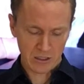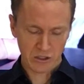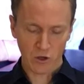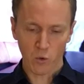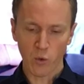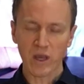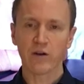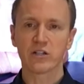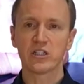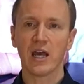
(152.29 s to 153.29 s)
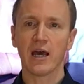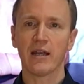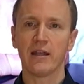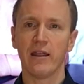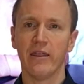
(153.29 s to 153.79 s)
So we
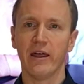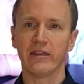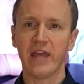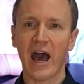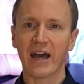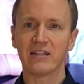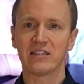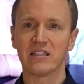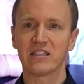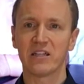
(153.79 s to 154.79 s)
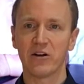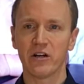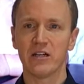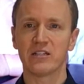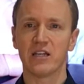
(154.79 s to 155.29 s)
understand that that is a
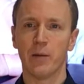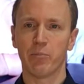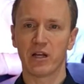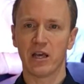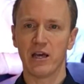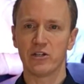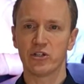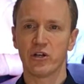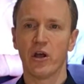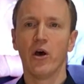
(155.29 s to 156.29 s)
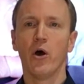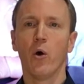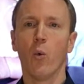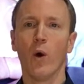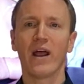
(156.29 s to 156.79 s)
serious implication.
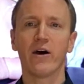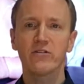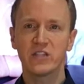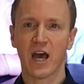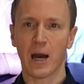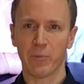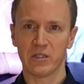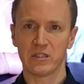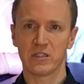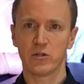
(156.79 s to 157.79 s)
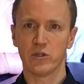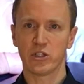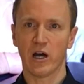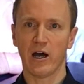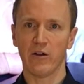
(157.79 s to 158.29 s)
What else happens to a
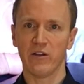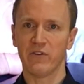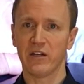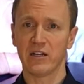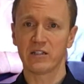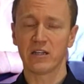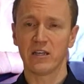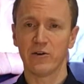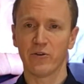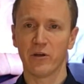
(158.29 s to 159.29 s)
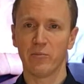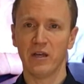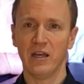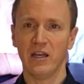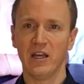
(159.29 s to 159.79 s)
child if it doesn't kill
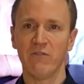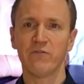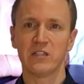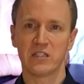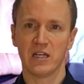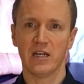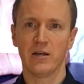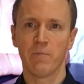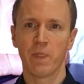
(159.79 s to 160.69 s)
them in infancy?